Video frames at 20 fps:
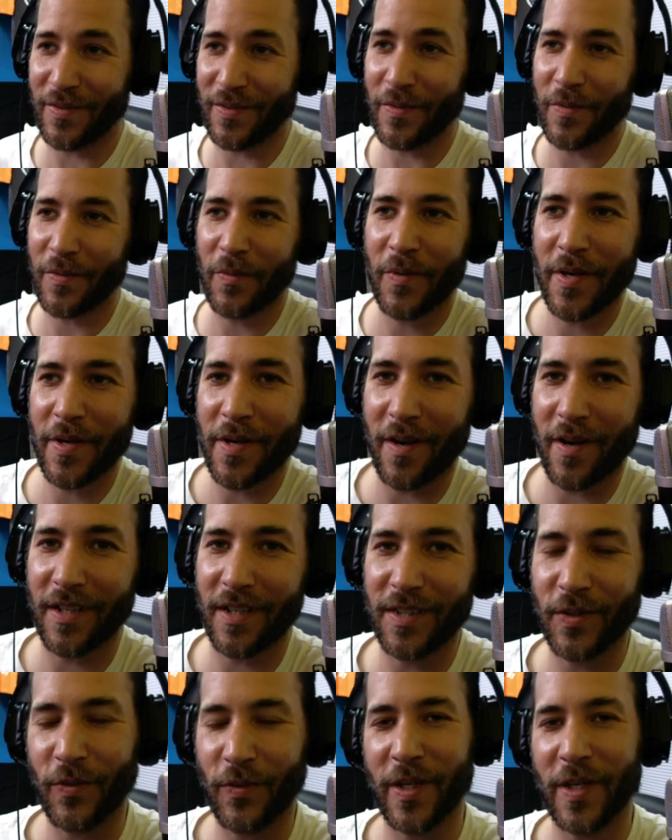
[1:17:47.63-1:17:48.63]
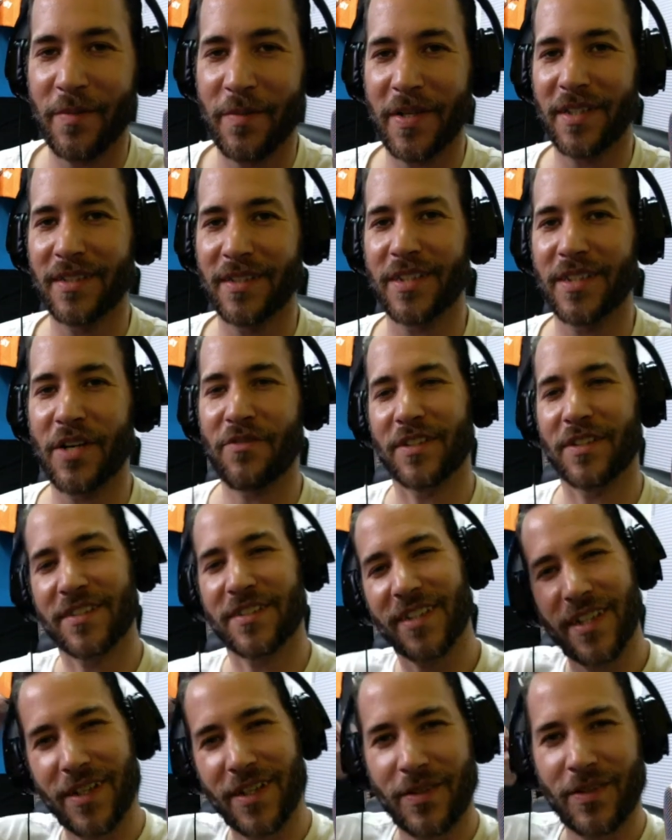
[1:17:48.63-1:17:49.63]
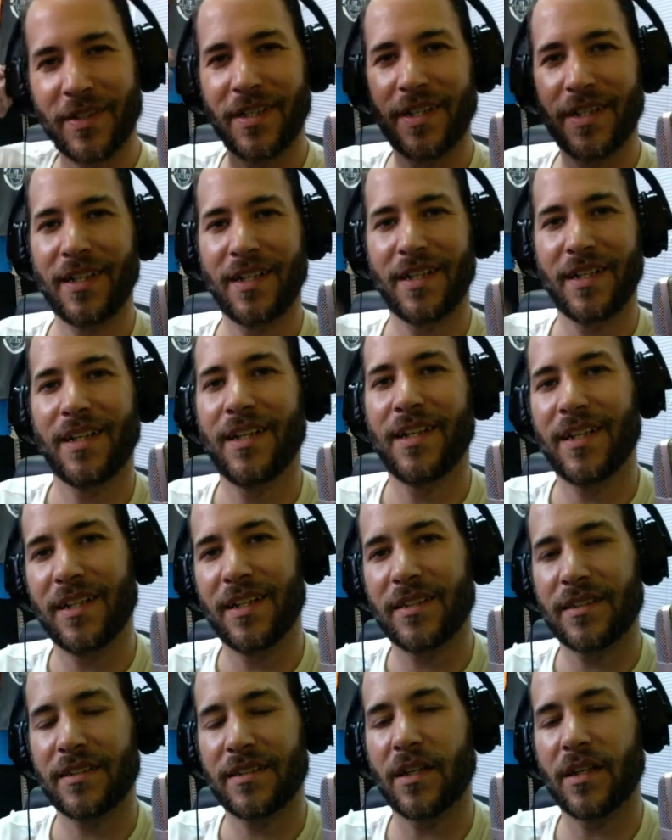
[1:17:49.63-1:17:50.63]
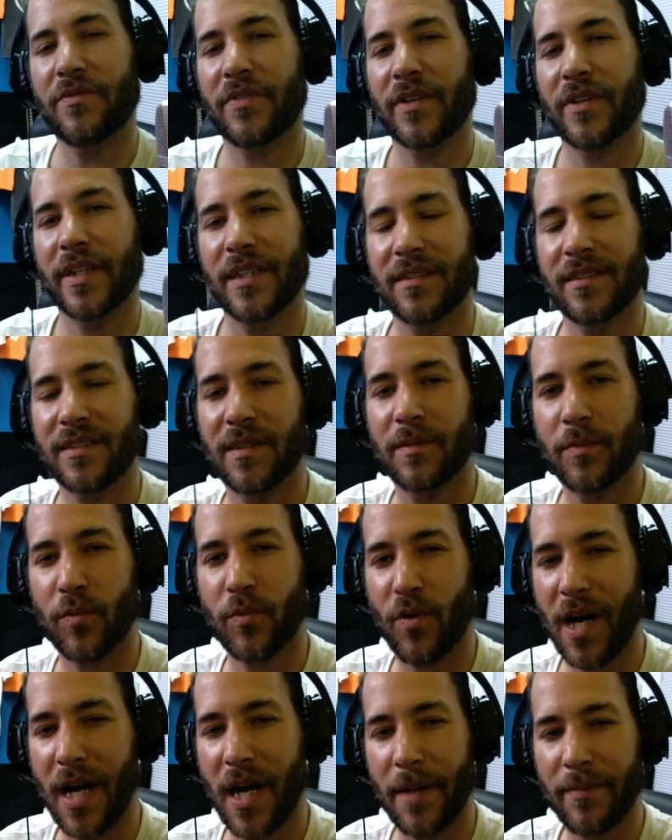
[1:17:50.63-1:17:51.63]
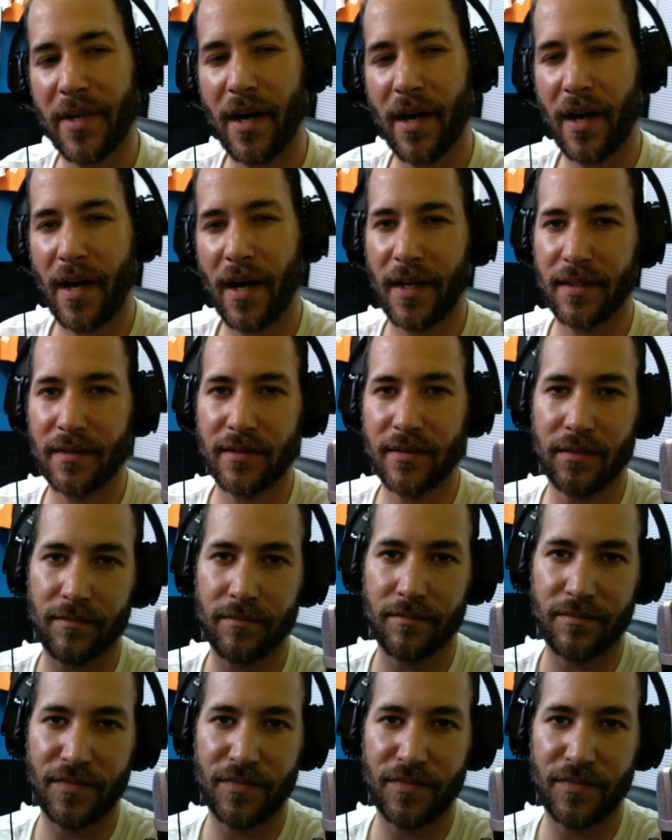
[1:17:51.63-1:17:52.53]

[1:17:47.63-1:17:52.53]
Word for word: we are 20 minutes over. So don't forget to subscribe, guys.